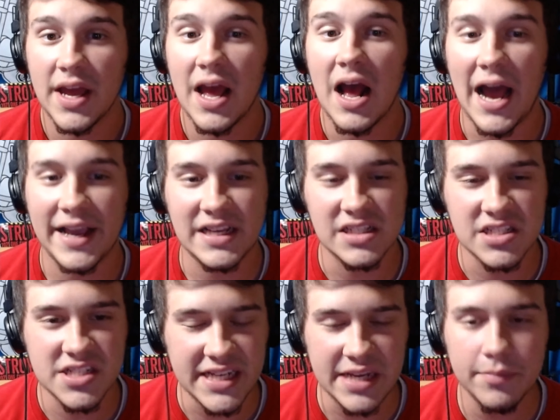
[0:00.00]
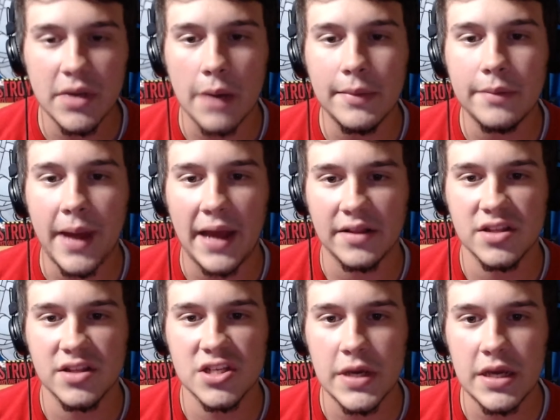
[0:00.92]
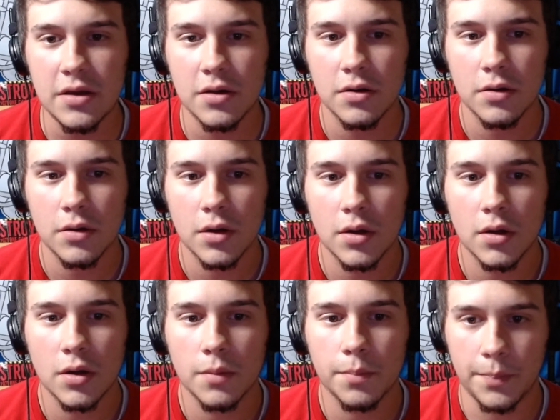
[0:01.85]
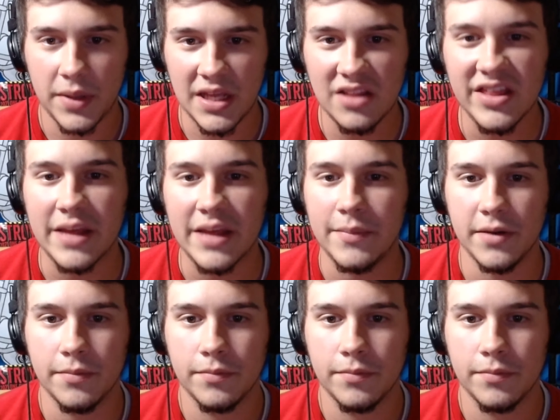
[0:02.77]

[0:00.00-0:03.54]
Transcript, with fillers: I could see him coming back this week, but being limited.